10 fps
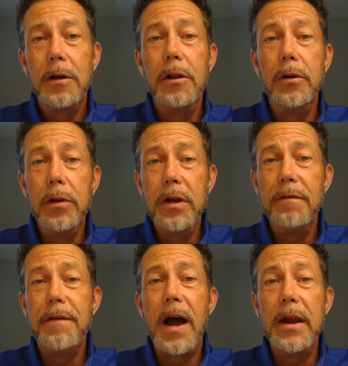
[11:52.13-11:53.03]
Clearly
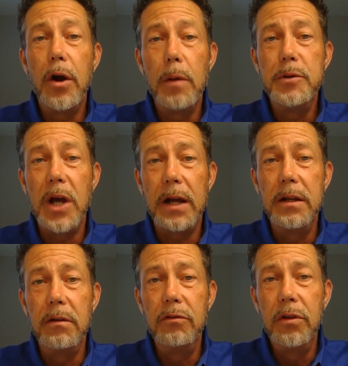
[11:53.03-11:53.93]
define our
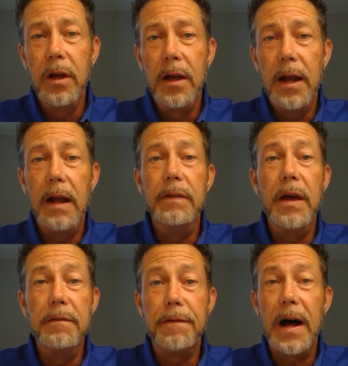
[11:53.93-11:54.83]
objectives and
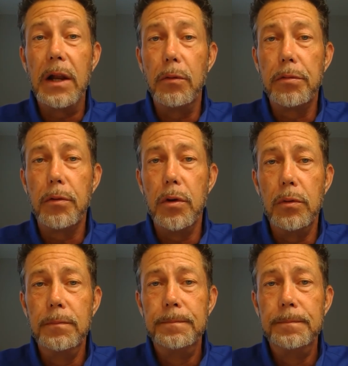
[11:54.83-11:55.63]
then follow through.